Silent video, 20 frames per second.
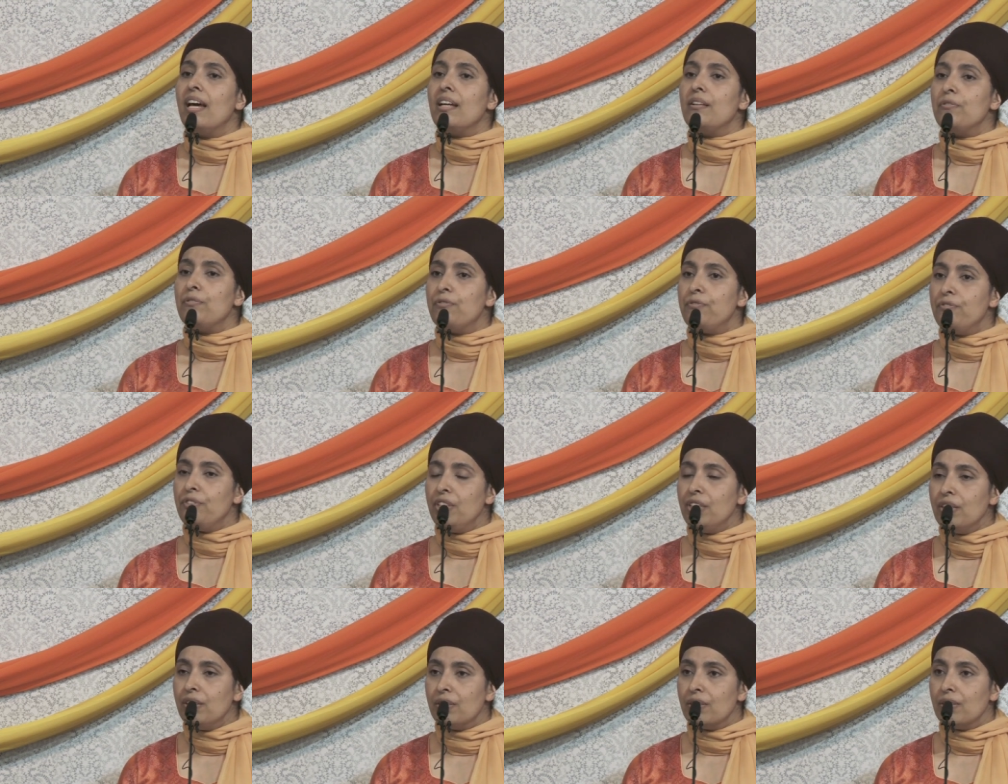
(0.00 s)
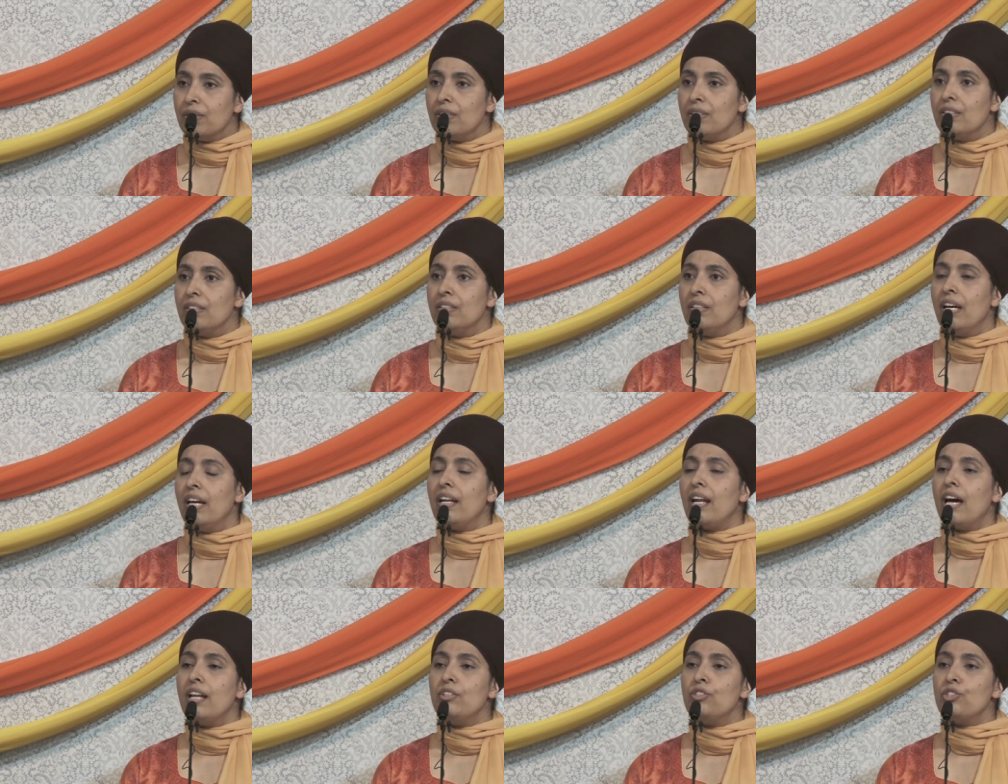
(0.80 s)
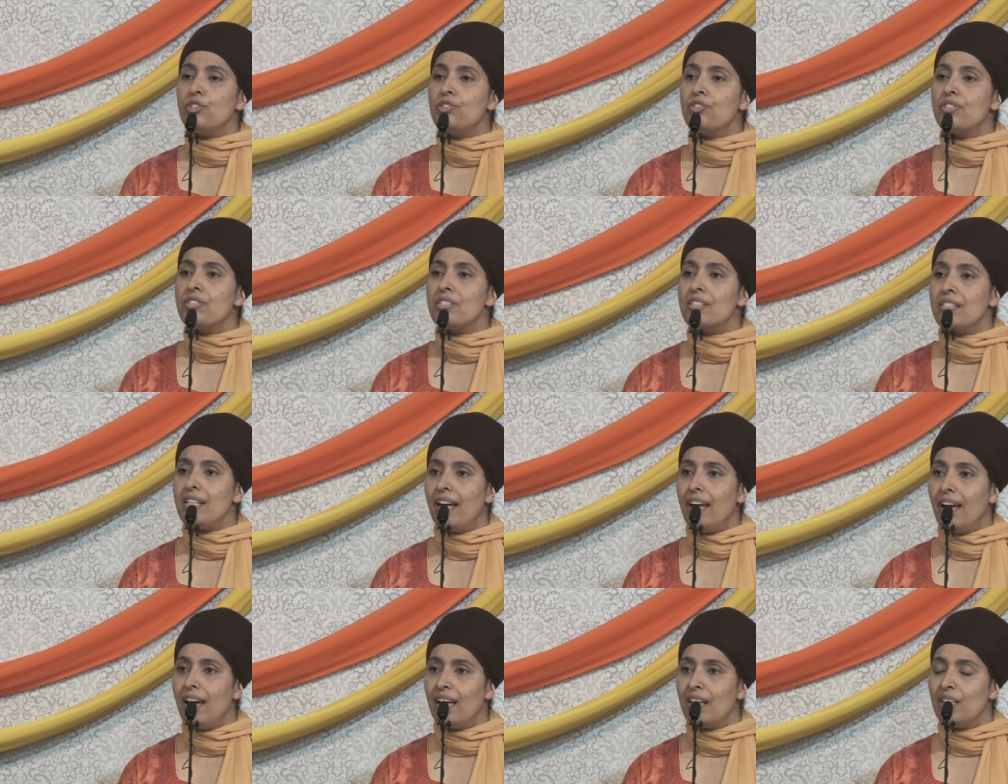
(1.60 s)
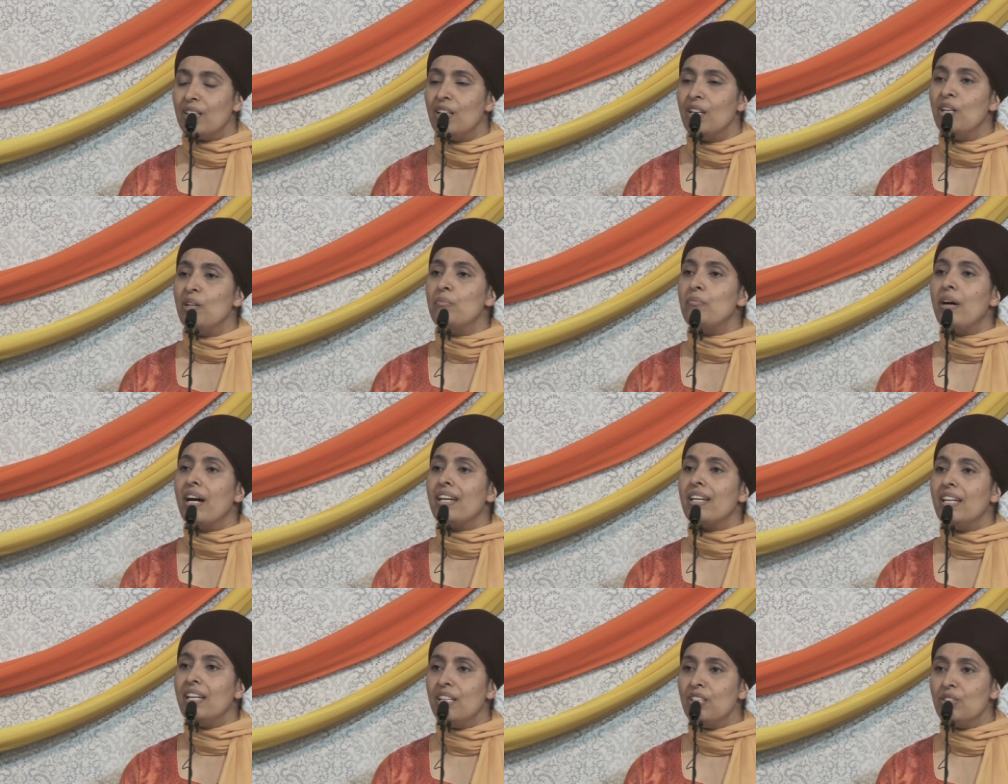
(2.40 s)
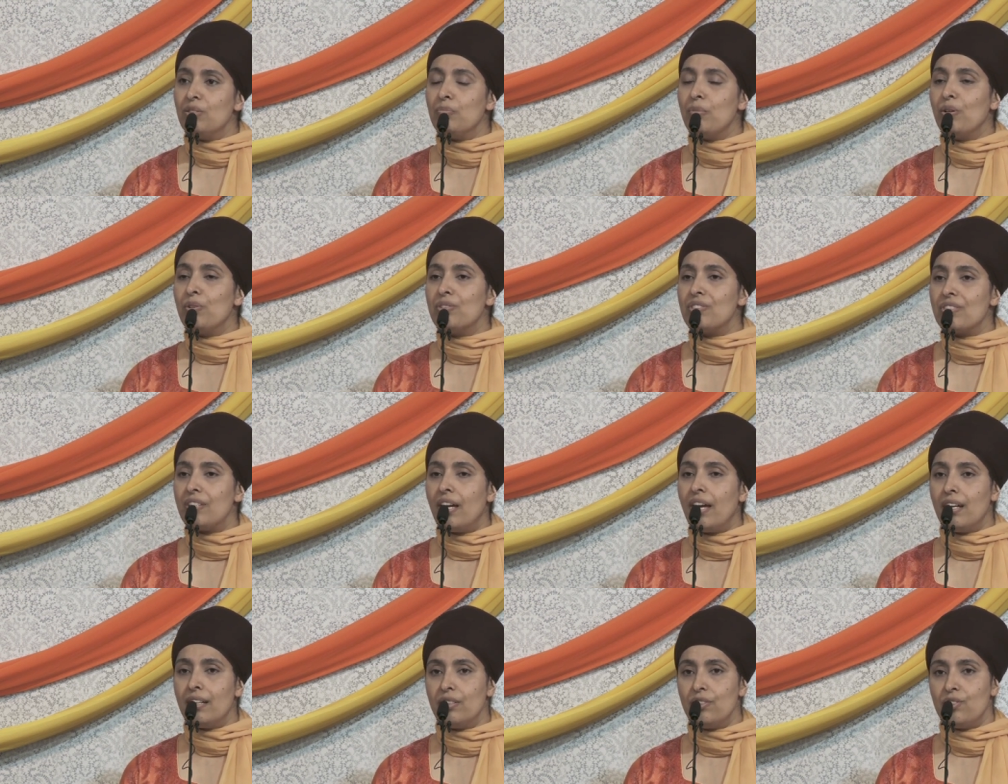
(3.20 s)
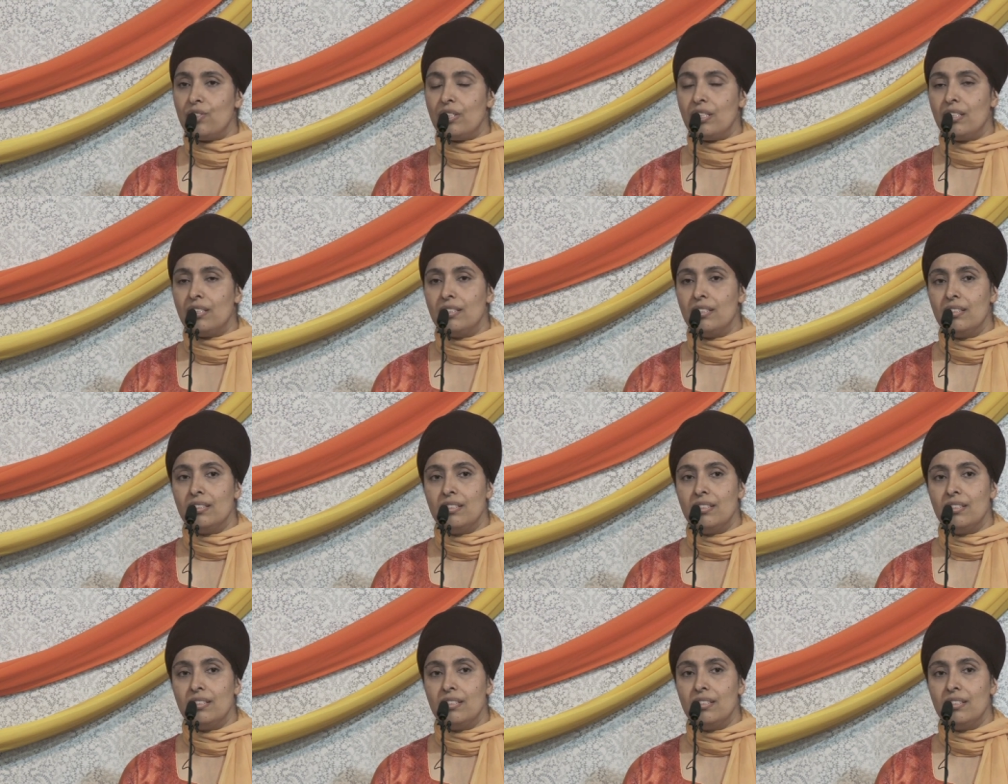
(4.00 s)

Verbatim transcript: and feel and understand my innermost energy,